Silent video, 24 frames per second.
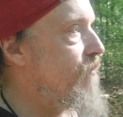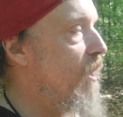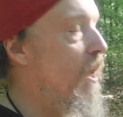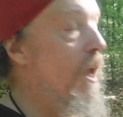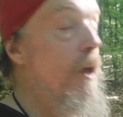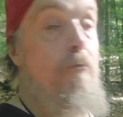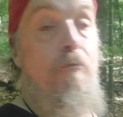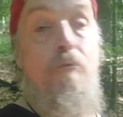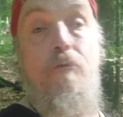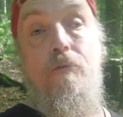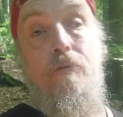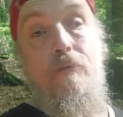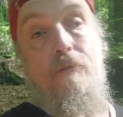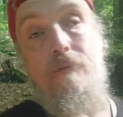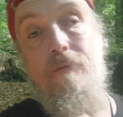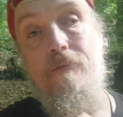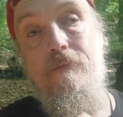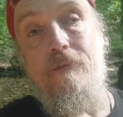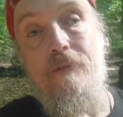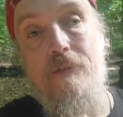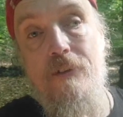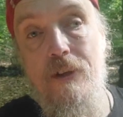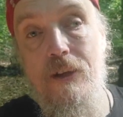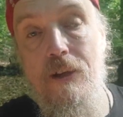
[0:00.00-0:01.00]
if
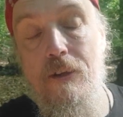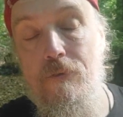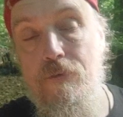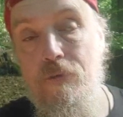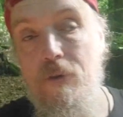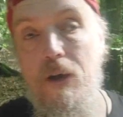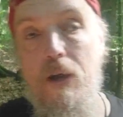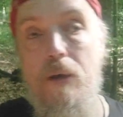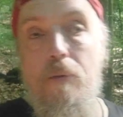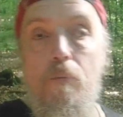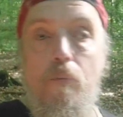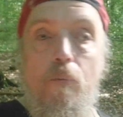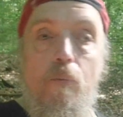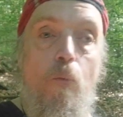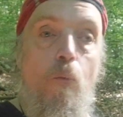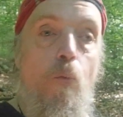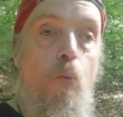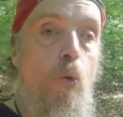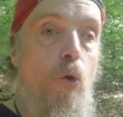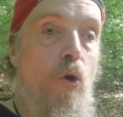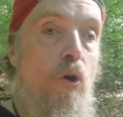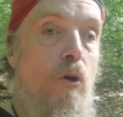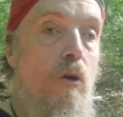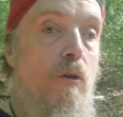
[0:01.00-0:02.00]
I
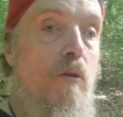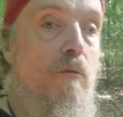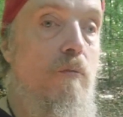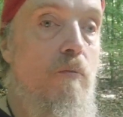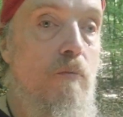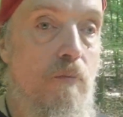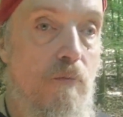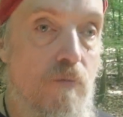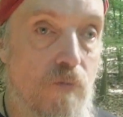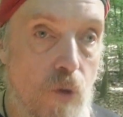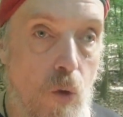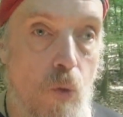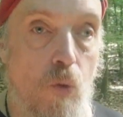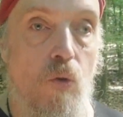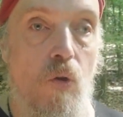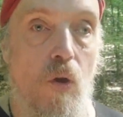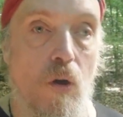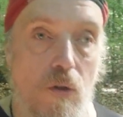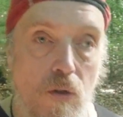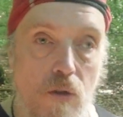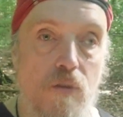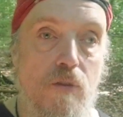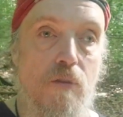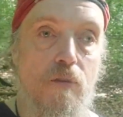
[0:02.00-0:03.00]
were no
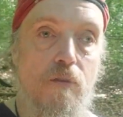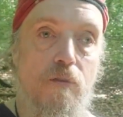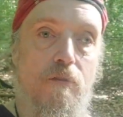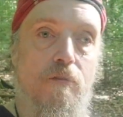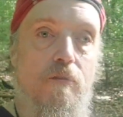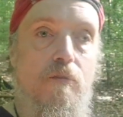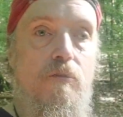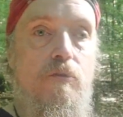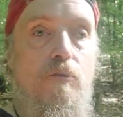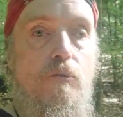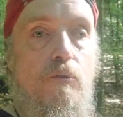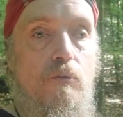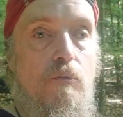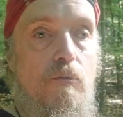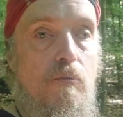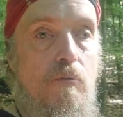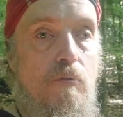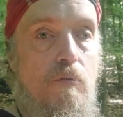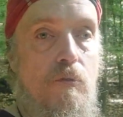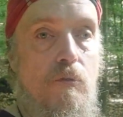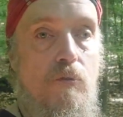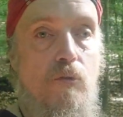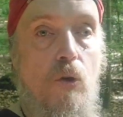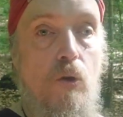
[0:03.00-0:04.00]
longer
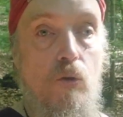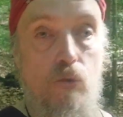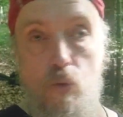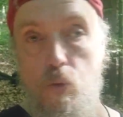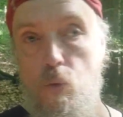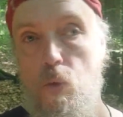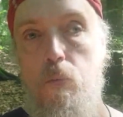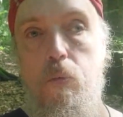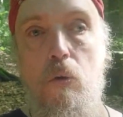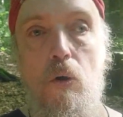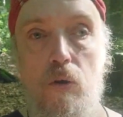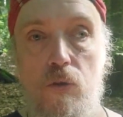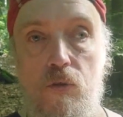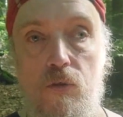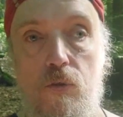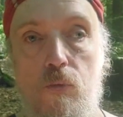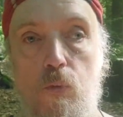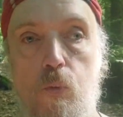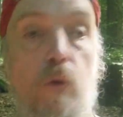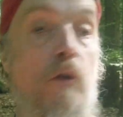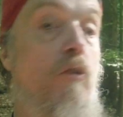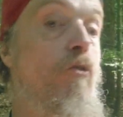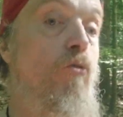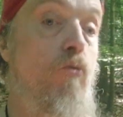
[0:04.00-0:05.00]
to talk to a box,
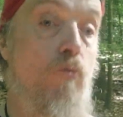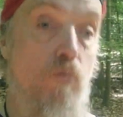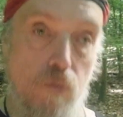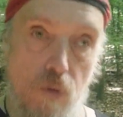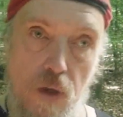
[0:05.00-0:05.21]
which,